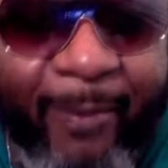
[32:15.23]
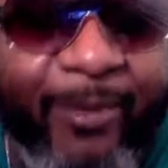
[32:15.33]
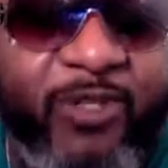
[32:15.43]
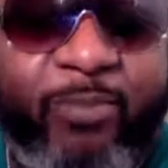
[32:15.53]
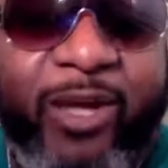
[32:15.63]

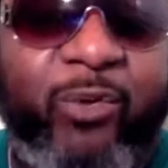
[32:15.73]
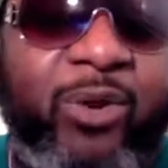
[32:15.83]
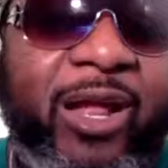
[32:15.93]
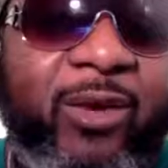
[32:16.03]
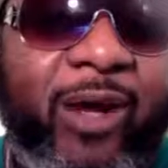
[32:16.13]
How much better
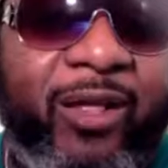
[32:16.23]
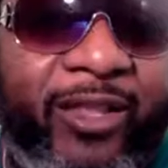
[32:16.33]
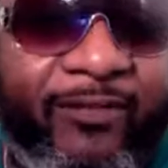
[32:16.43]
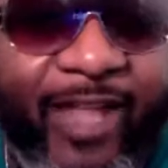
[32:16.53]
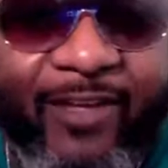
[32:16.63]
would our
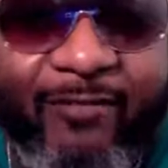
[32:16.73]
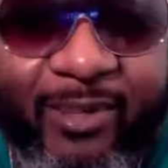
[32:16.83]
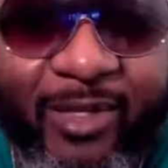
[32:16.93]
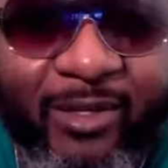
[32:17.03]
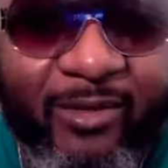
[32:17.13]
quality of
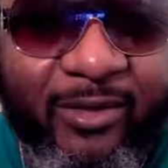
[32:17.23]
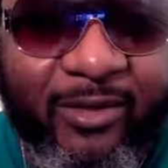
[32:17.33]
life be